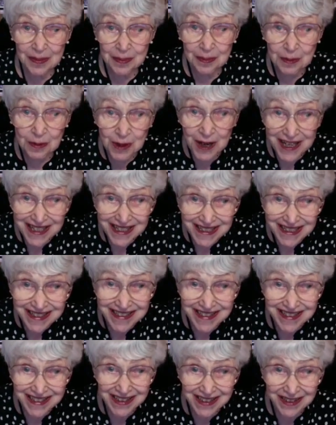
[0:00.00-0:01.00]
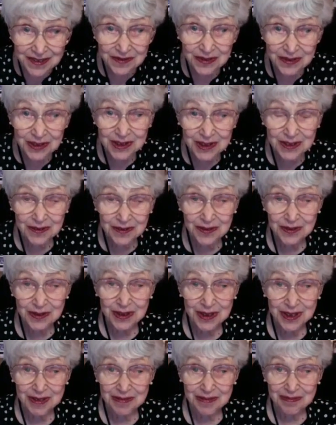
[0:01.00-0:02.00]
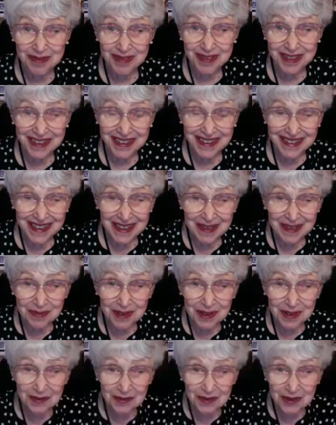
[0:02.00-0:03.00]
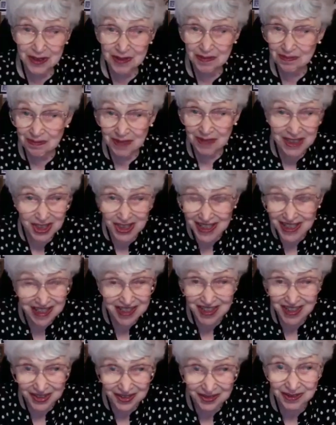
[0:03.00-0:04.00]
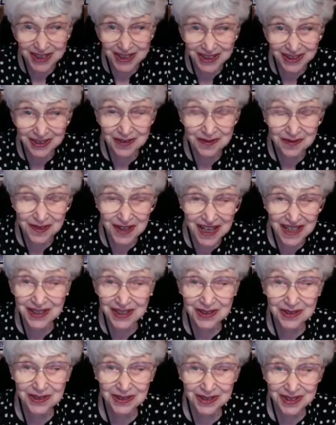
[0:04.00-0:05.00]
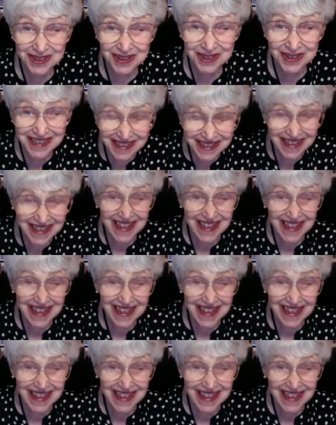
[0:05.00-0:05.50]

brains are fully formed, before much less their critical faculties.